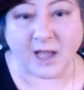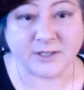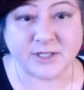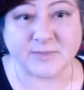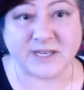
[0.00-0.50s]

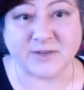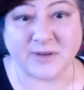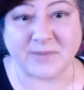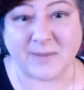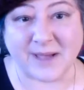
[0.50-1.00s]
just be
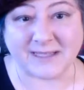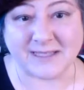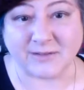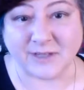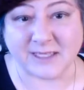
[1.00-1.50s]
doing my best
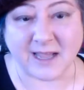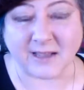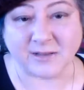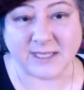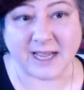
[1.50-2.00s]
every
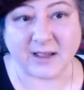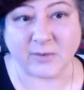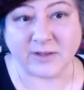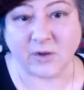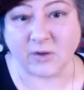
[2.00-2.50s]
single day
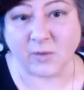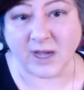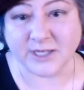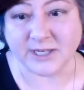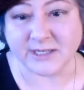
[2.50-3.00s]
with Whole
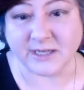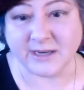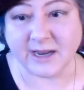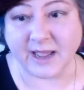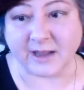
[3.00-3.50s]

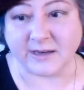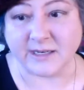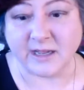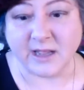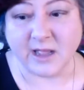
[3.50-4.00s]
Washington and
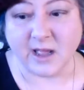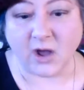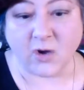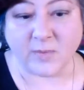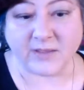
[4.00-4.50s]

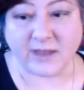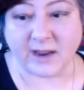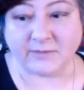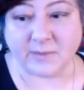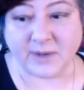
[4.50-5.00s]
hoping that
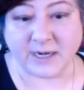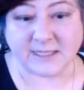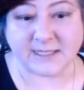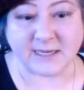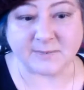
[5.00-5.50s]
everybody
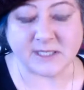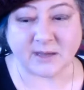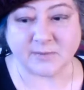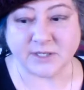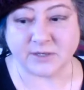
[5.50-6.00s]
steps
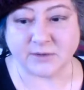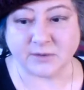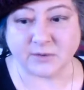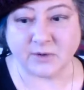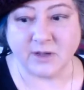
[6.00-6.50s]

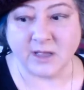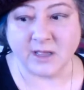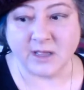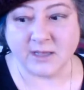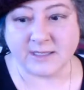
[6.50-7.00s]

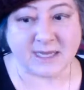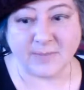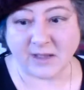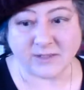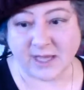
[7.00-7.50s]

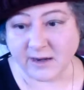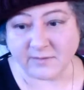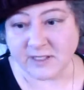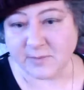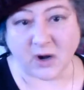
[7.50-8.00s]
outside of
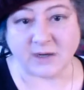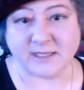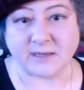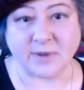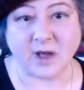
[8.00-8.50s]
this
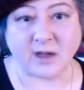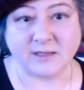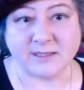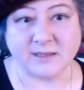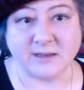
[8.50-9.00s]
partisan
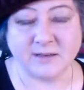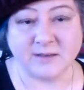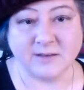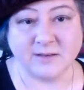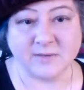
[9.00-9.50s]
box.
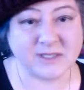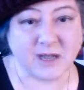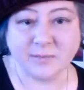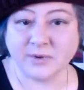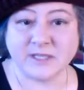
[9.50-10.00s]

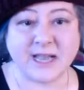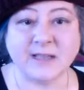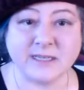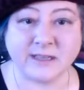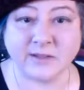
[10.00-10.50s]
Stop
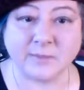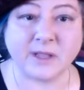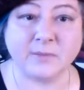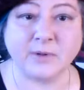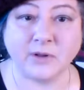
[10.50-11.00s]
protecting the
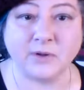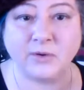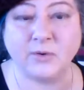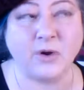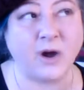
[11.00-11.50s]
people
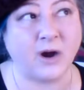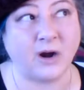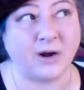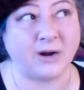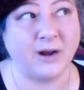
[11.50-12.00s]
who
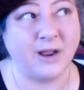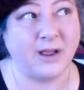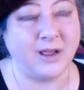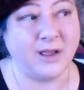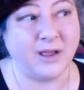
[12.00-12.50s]
are
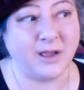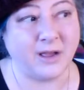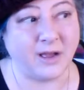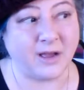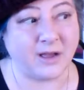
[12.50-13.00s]

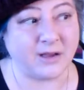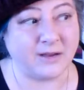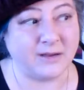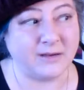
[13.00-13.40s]
not